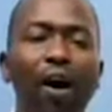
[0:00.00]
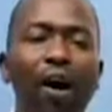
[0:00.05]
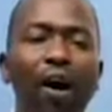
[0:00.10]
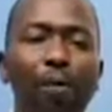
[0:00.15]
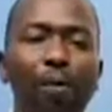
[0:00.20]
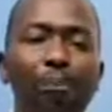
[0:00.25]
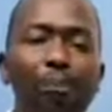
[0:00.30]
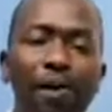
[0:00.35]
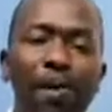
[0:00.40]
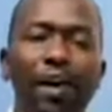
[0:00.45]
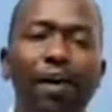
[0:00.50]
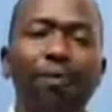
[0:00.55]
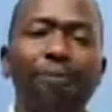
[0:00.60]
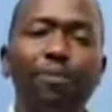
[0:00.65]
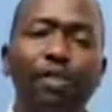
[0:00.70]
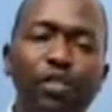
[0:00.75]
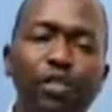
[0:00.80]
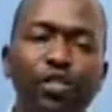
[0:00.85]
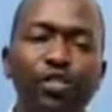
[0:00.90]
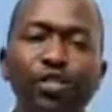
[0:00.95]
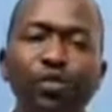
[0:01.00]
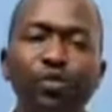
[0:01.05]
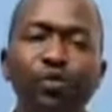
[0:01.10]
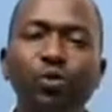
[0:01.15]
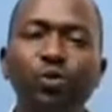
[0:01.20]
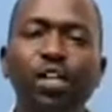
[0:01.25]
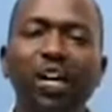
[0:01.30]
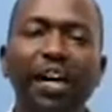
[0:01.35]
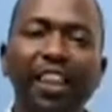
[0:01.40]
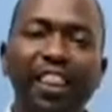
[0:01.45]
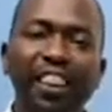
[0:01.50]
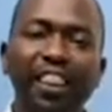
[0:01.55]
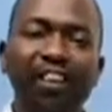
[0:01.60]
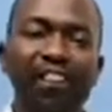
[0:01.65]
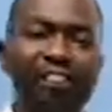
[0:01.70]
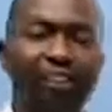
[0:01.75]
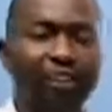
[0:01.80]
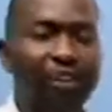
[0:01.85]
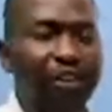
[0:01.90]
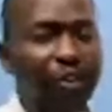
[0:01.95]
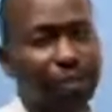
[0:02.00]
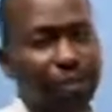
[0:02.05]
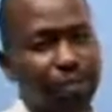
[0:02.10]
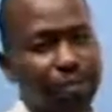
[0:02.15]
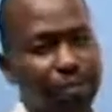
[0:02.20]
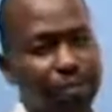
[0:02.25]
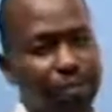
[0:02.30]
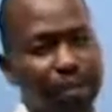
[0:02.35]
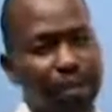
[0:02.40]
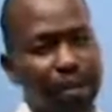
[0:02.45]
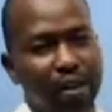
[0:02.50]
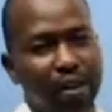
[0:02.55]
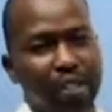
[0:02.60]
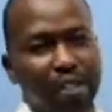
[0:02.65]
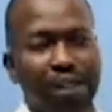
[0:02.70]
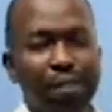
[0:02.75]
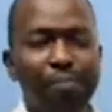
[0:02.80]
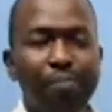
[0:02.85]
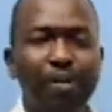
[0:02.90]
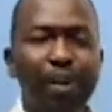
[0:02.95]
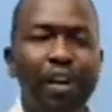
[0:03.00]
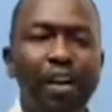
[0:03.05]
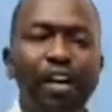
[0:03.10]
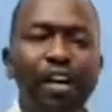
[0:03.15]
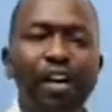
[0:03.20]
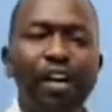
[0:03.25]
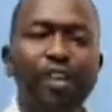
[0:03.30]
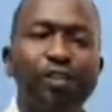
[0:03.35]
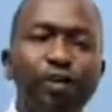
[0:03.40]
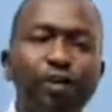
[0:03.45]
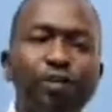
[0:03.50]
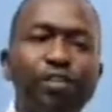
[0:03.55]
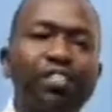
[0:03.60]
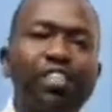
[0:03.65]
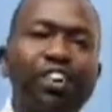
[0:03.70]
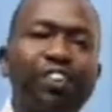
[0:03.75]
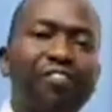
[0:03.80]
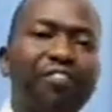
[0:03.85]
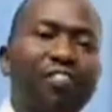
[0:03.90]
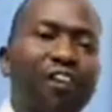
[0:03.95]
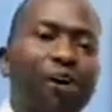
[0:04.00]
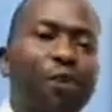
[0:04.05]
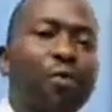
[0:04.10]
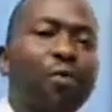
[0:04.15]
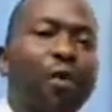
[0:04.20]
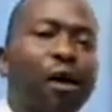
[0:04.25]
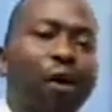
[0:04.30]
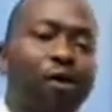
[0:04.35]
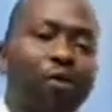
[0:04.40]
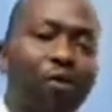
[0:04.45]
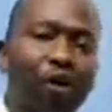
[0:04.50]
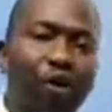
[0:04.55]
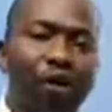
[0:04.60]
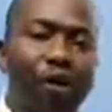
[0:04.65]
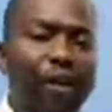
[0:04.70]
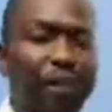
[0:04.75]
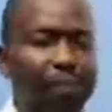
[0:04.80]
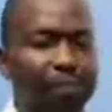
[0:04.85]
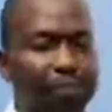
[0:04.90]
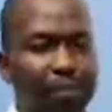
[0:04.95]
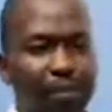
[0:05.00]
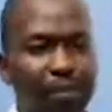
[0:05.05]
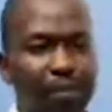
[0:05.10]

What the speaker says: may misuse their freedom. They may use their freedom wrongly.